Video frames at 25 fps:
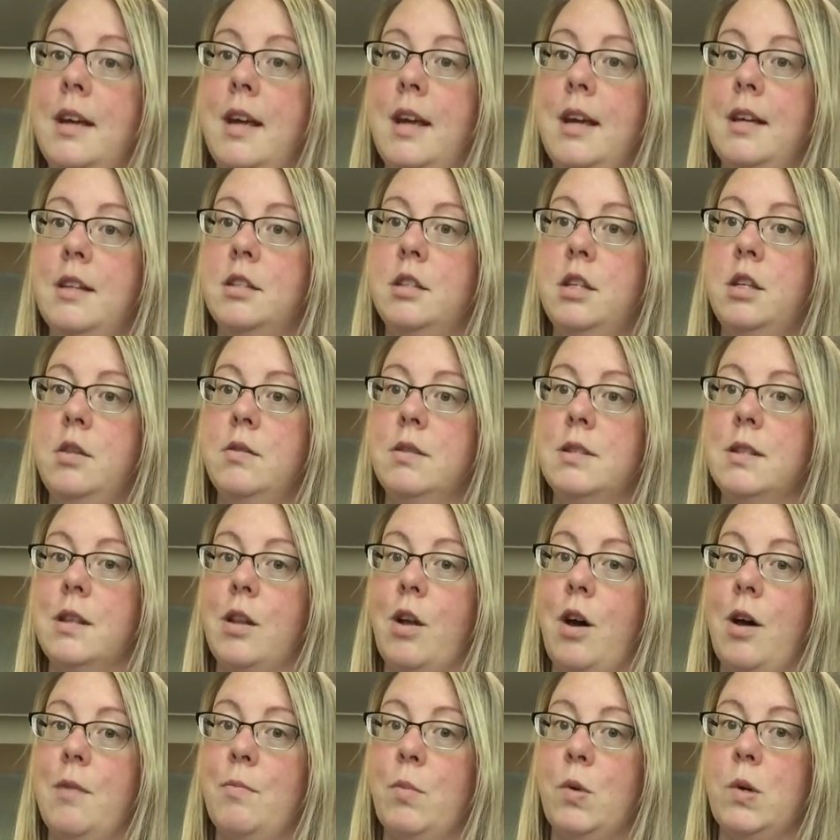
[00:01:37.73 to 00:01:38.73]
Excuse the
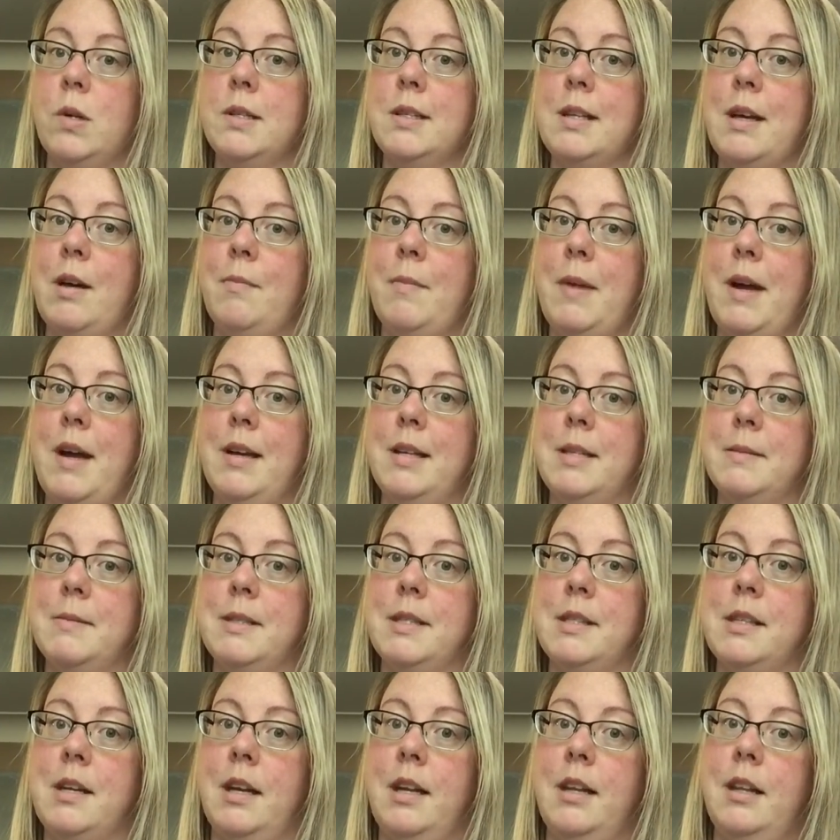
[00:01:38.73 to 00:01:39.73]
lawnmower sound, my
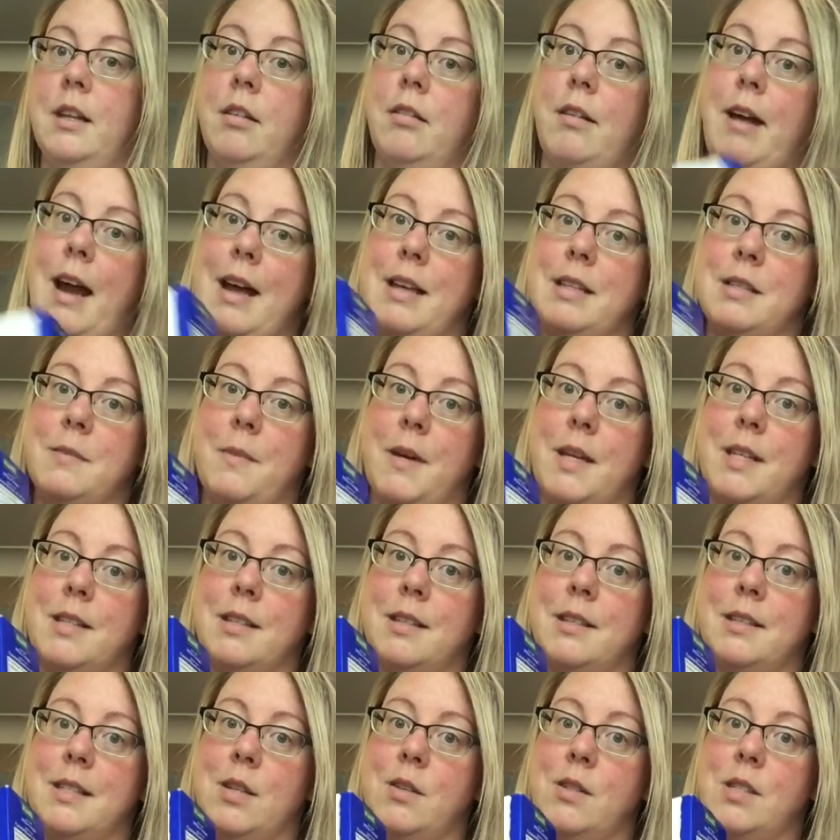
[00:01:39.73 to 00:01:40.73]
husband's cutting the grass, my
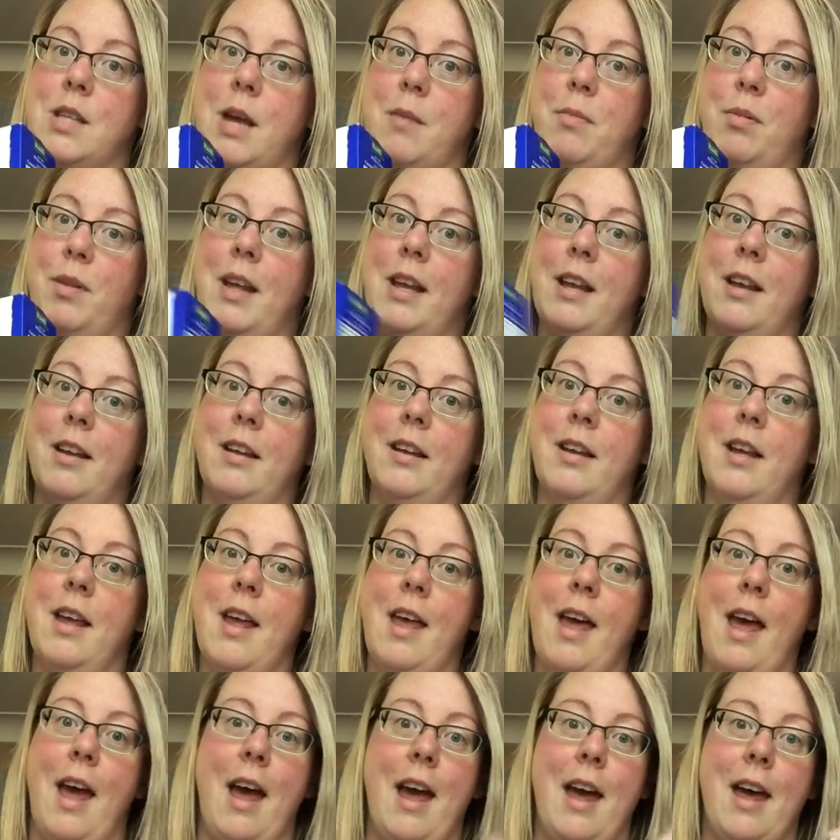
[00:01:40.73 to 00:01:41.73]
son's outside playing,
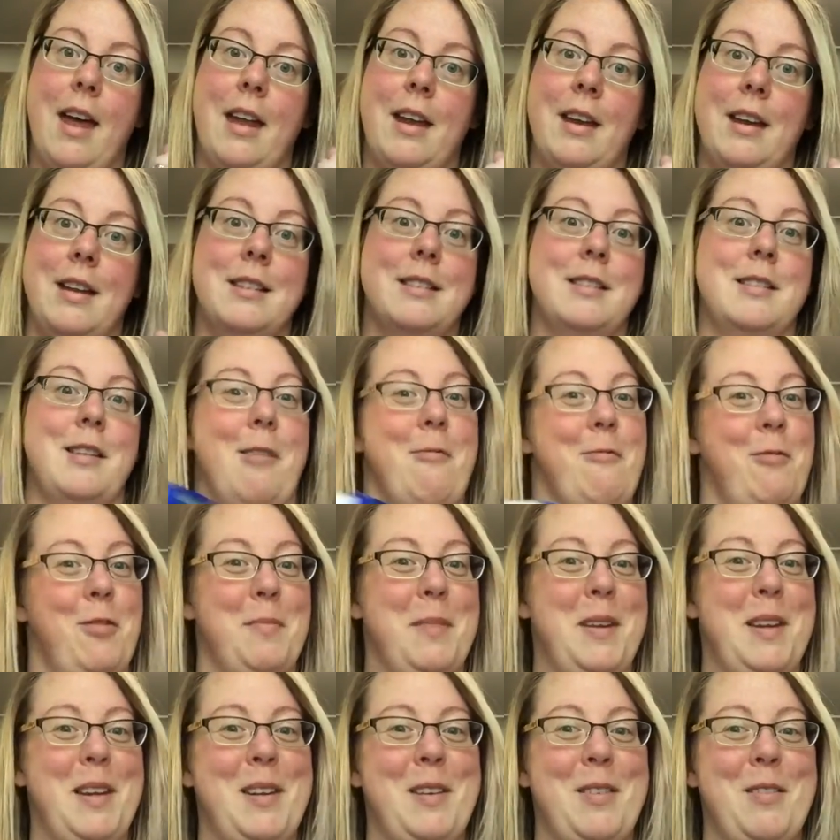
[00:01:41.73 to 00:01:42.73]
and it's time for
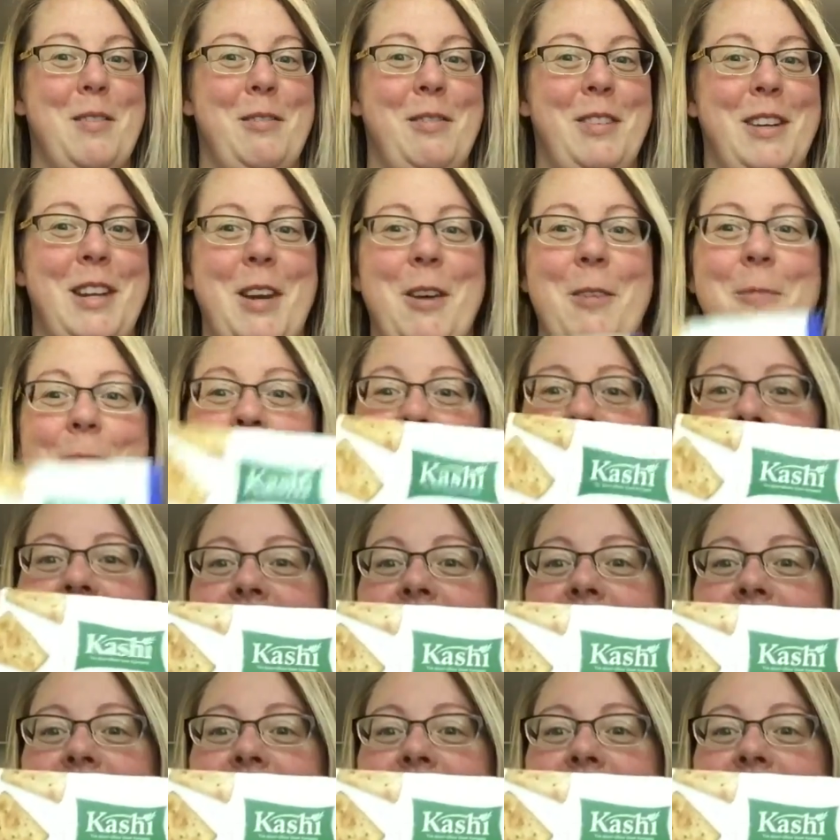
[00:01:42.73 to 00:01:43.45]
me to do a video.